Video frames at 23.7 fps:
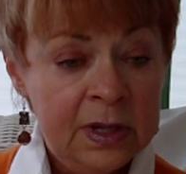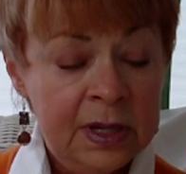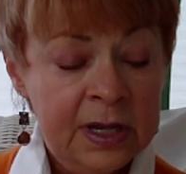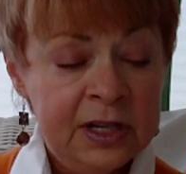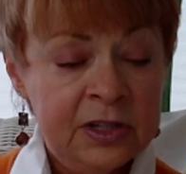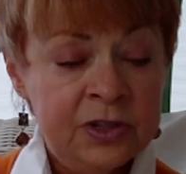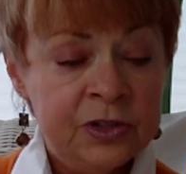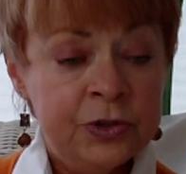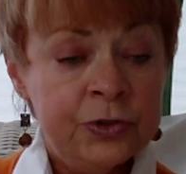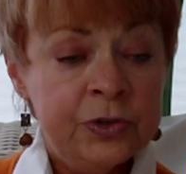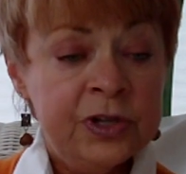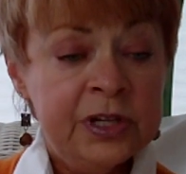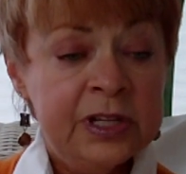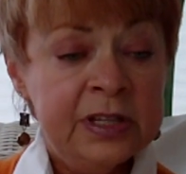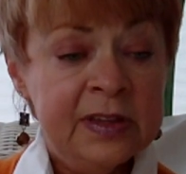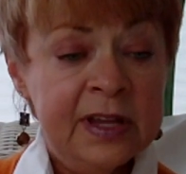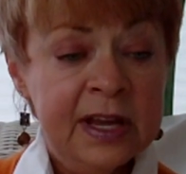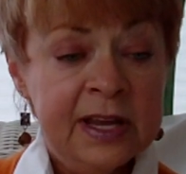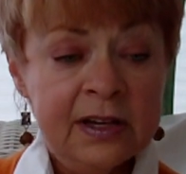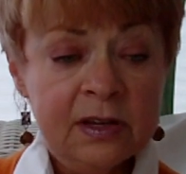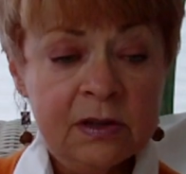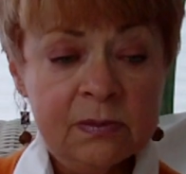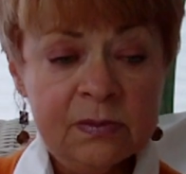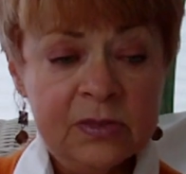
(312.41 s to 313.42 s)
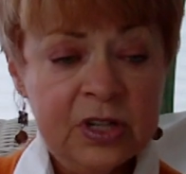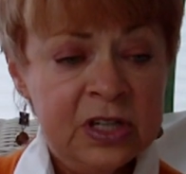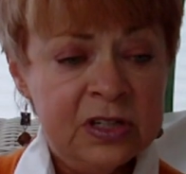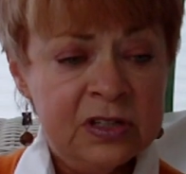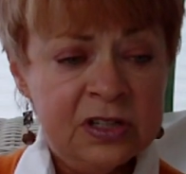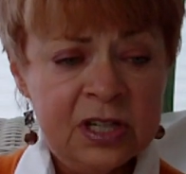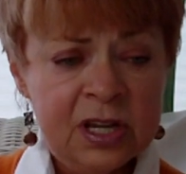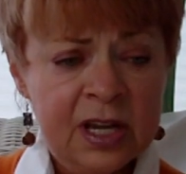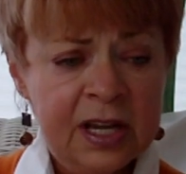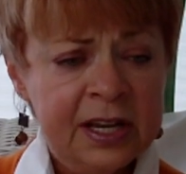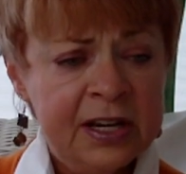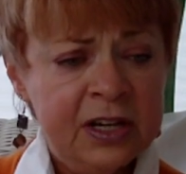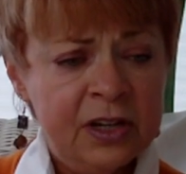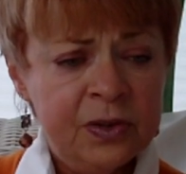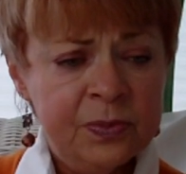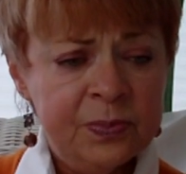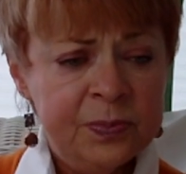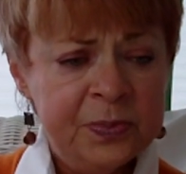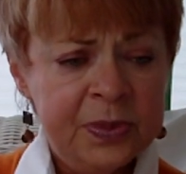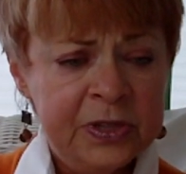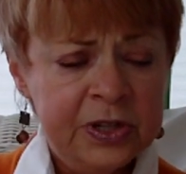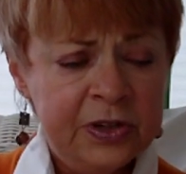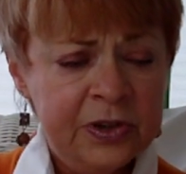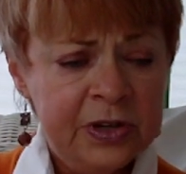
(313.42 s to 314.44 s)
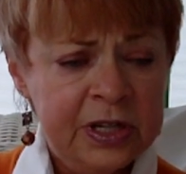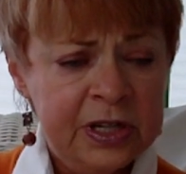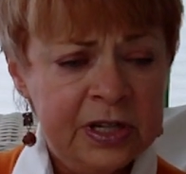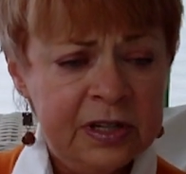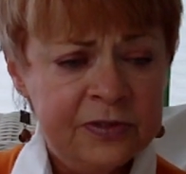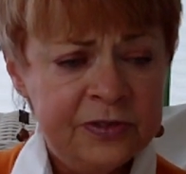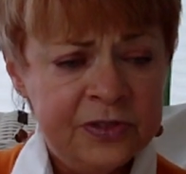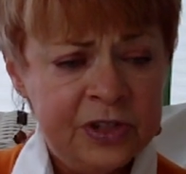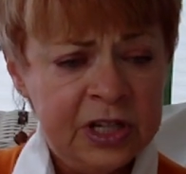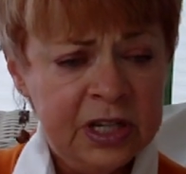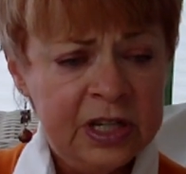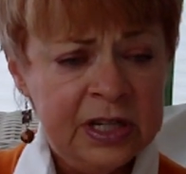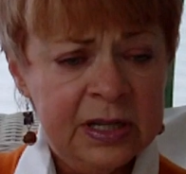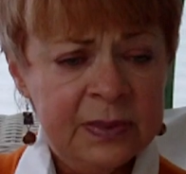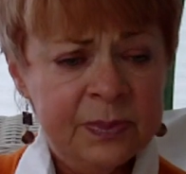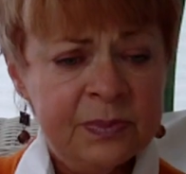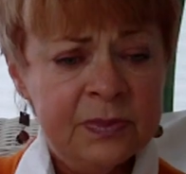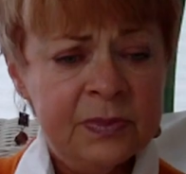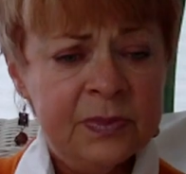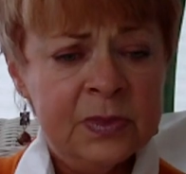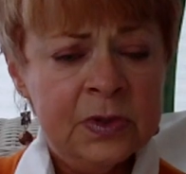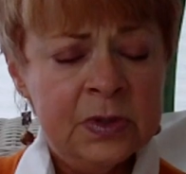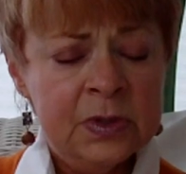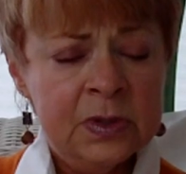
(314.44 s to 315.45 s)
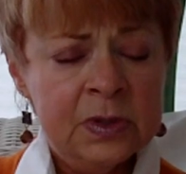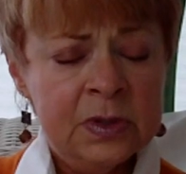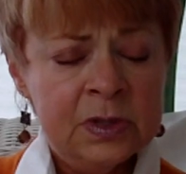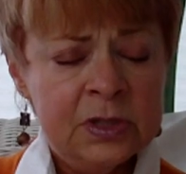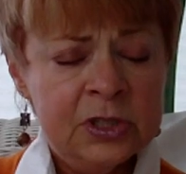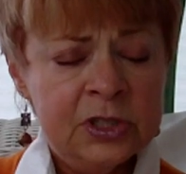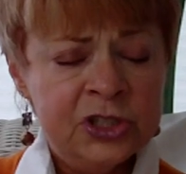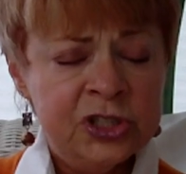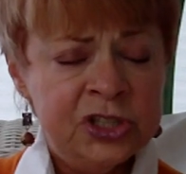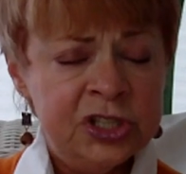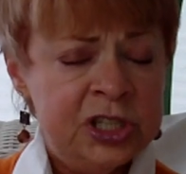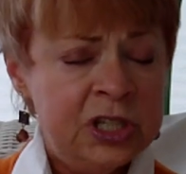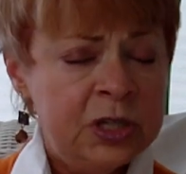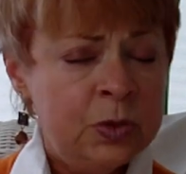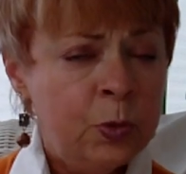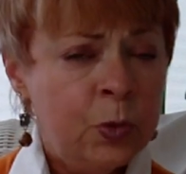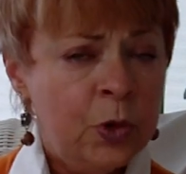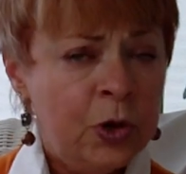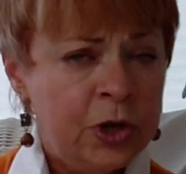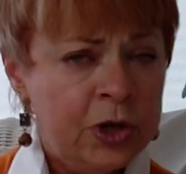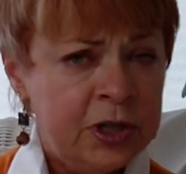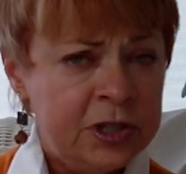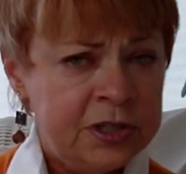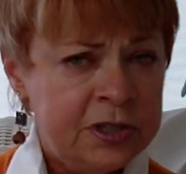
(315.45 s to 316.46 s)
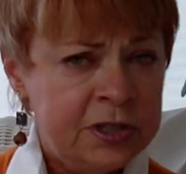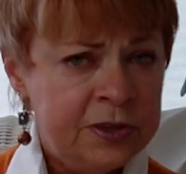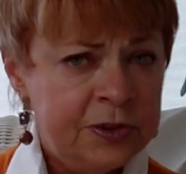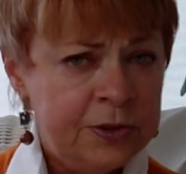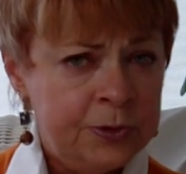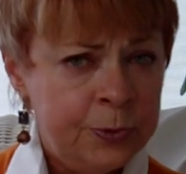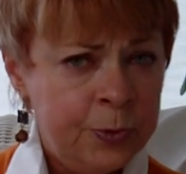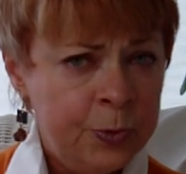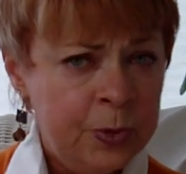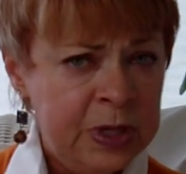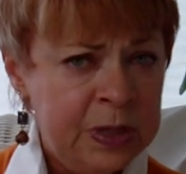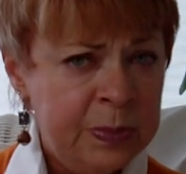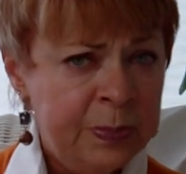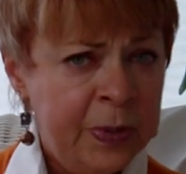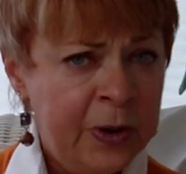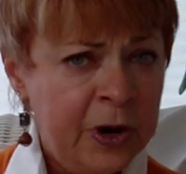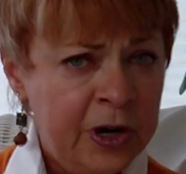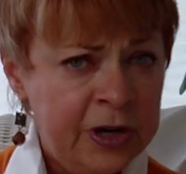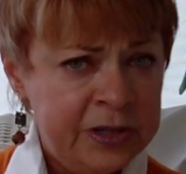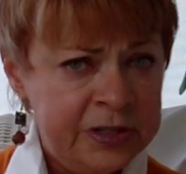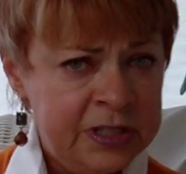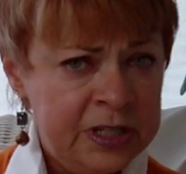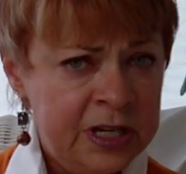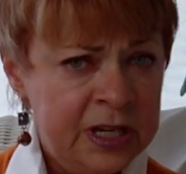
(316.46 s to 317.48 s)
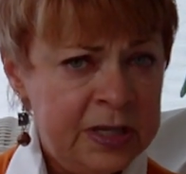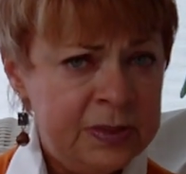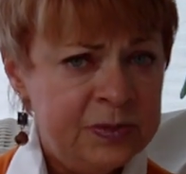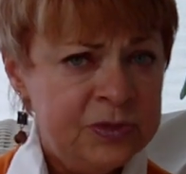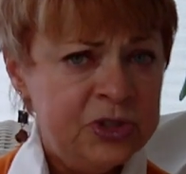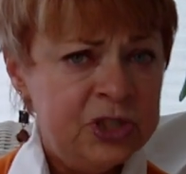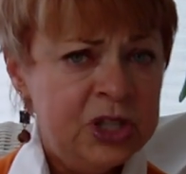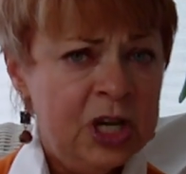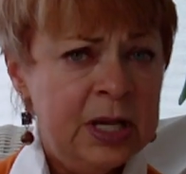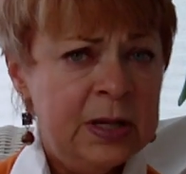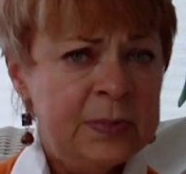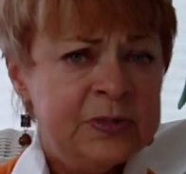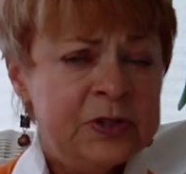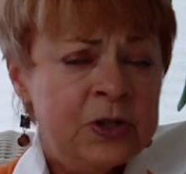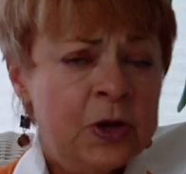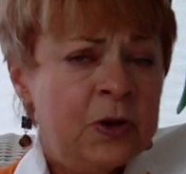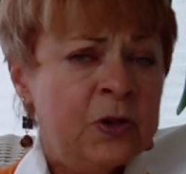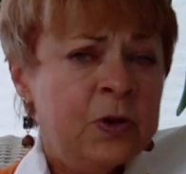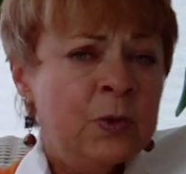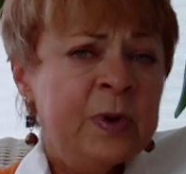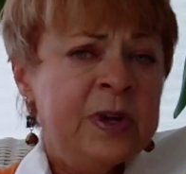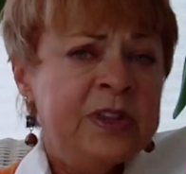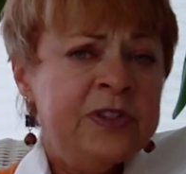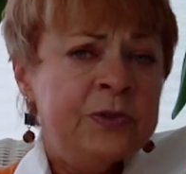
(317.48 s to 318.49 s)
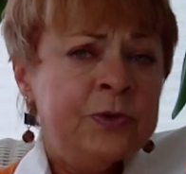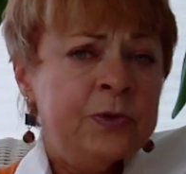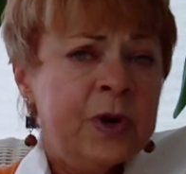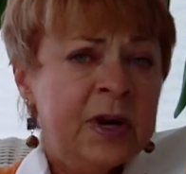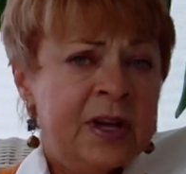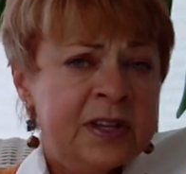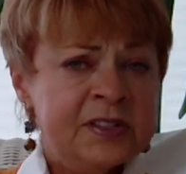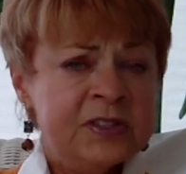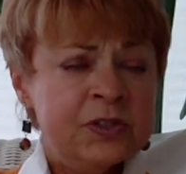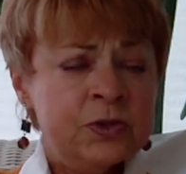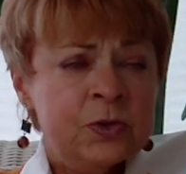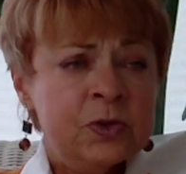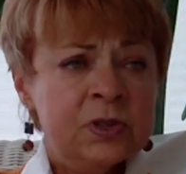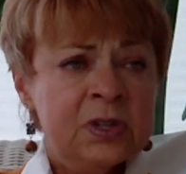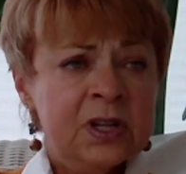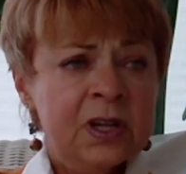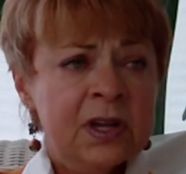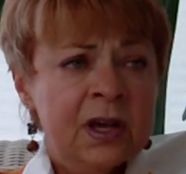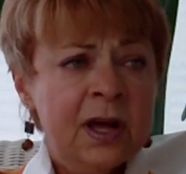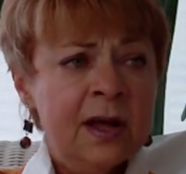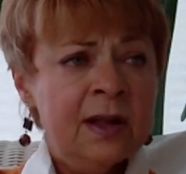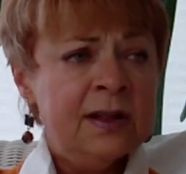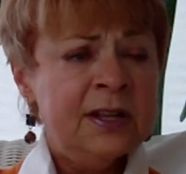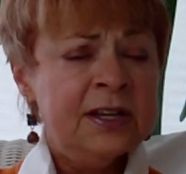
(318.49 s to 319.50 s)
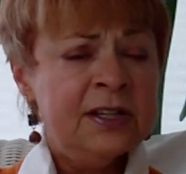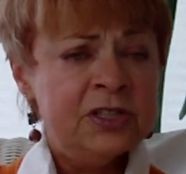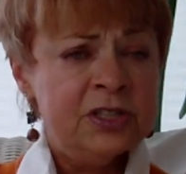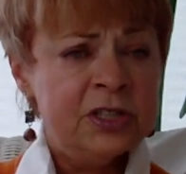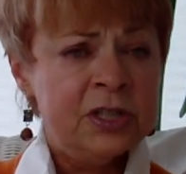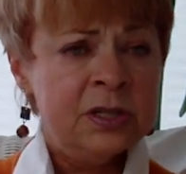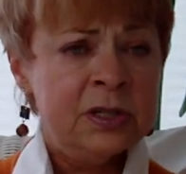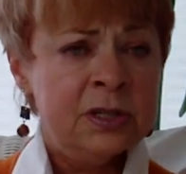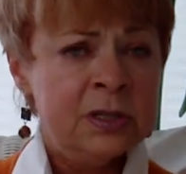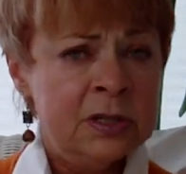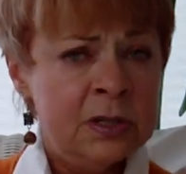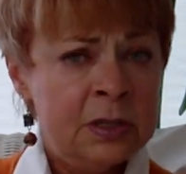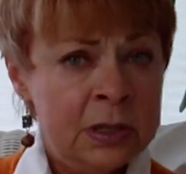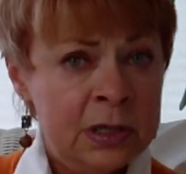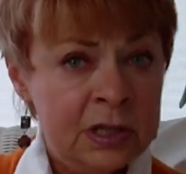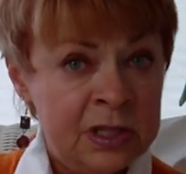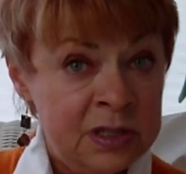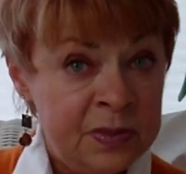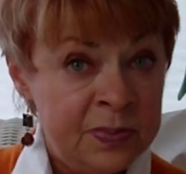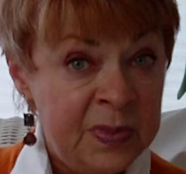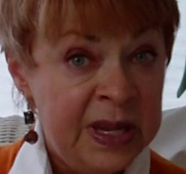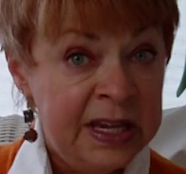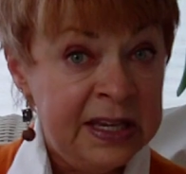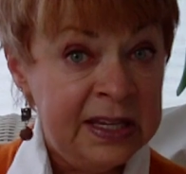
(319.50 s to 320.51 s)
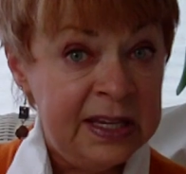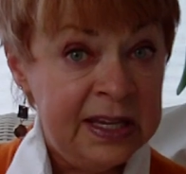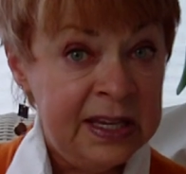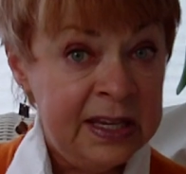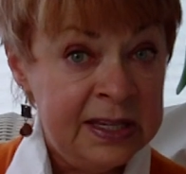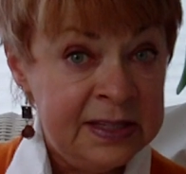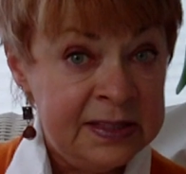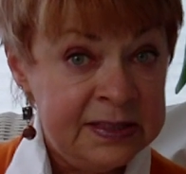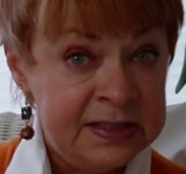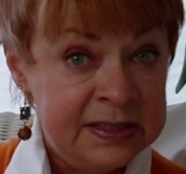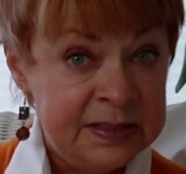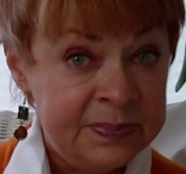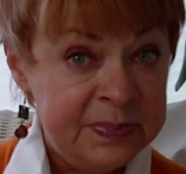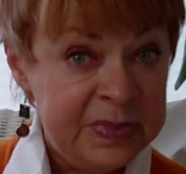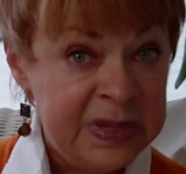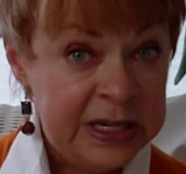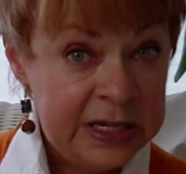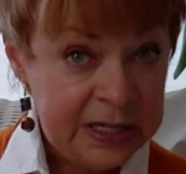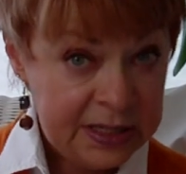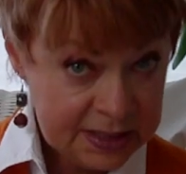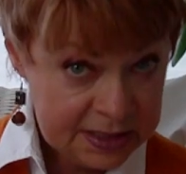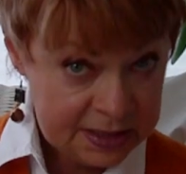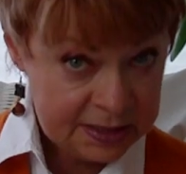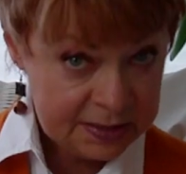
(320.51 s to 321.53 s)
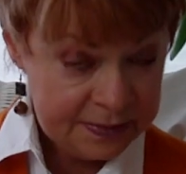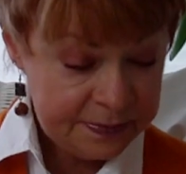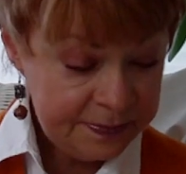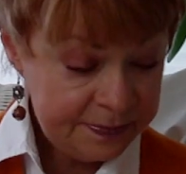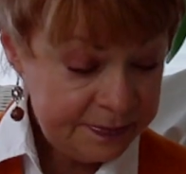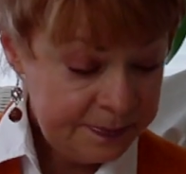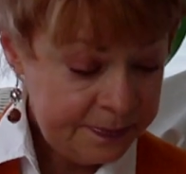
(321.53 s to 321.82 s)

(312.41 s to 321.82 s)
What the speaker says: and during that entire period of time, she worked 3 part-time jobs all the way through high school and college to make ends meet.